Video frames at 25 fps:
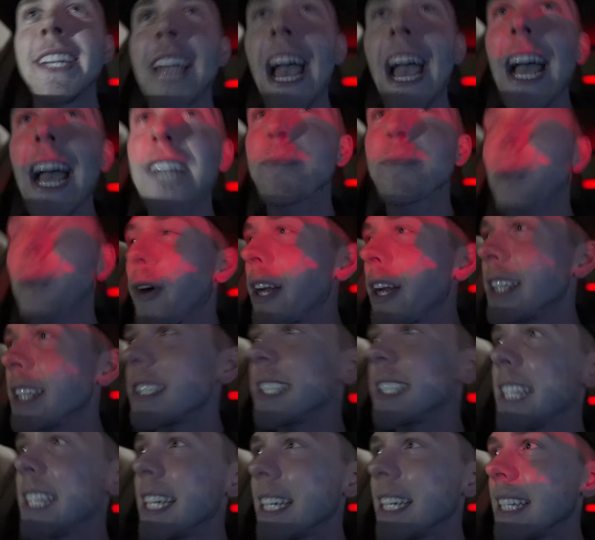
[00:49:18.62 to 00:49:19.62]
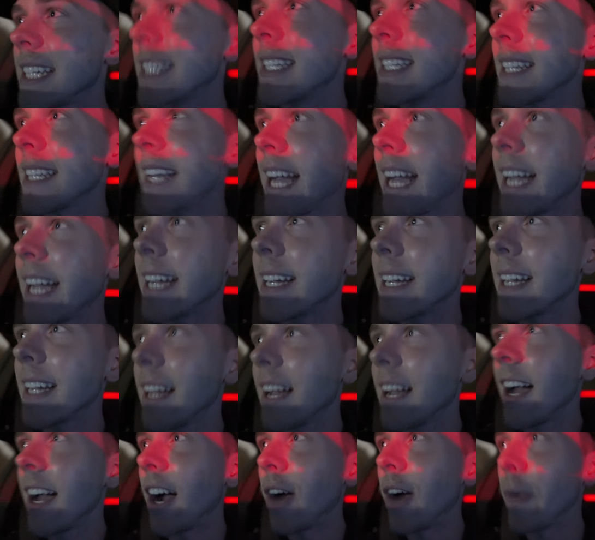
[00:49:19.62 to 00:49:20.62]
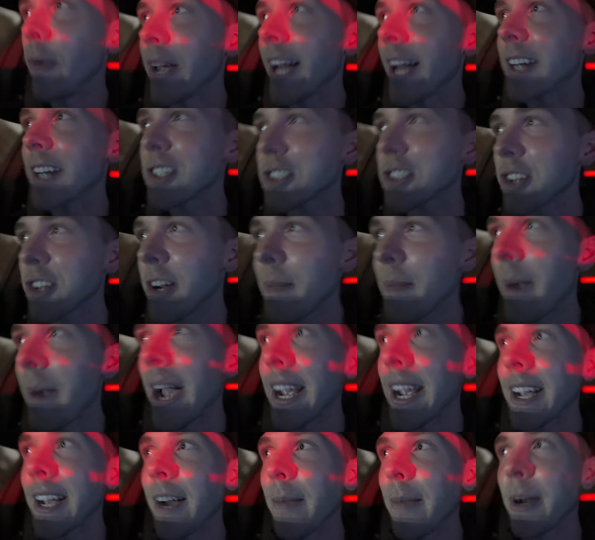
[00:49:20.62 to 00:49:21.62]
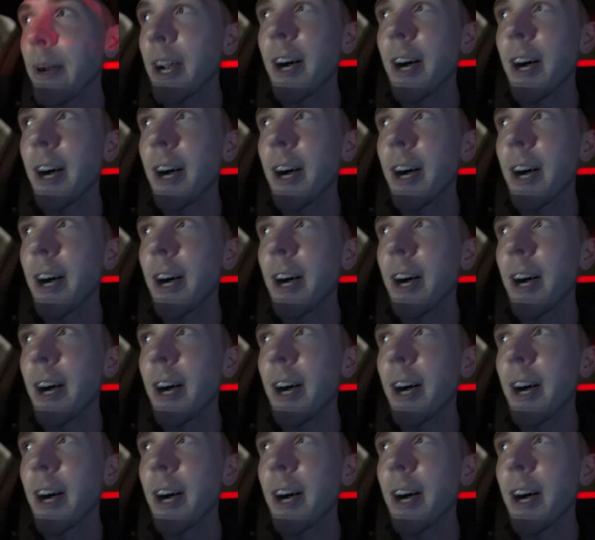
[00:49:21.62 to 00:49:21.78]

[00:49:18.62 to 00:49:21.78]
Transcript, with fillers: dashboard and shit. Like, oh, uh, we got a street bike coming